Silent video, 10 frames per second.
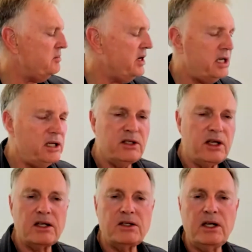beads
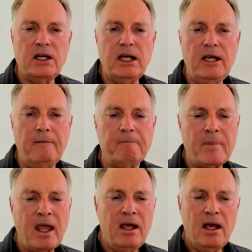that are sitting here.
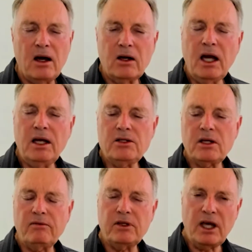Okay, so
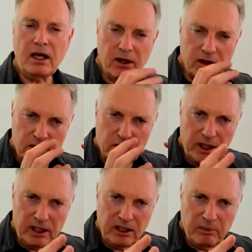if you take those
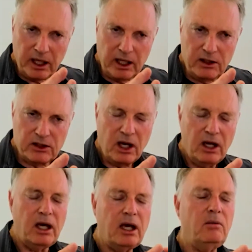20 beads,
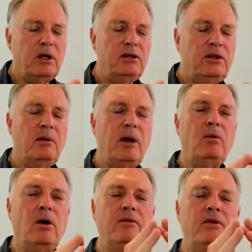and I want you to think about
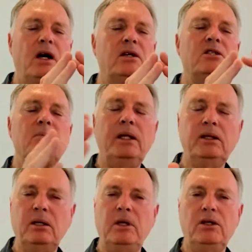what we've done is
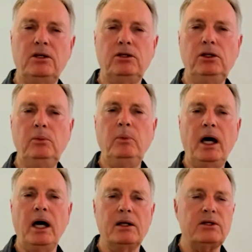split them into 2
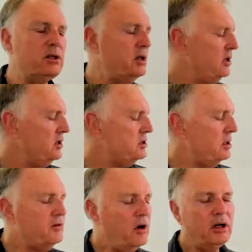parts.
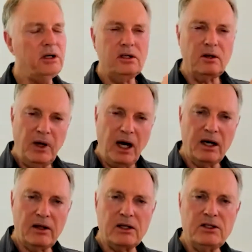So we've gone into a
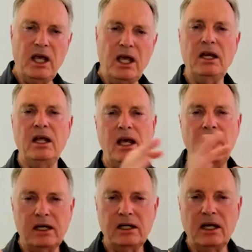part that's 10
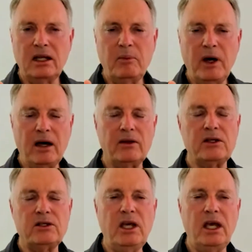and another part
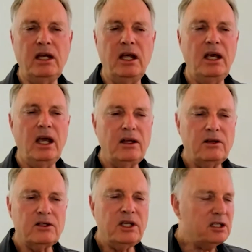that's 10. And
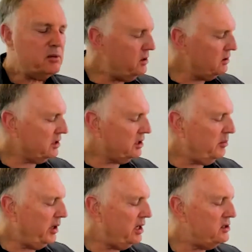you'll see as we look at the
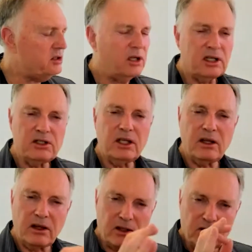beads, you can see
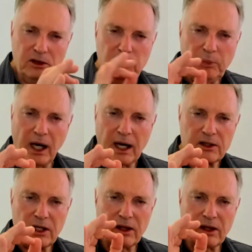that there's 2
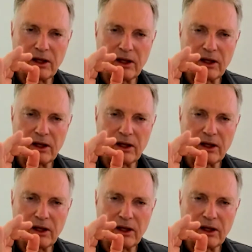parts. Now, the key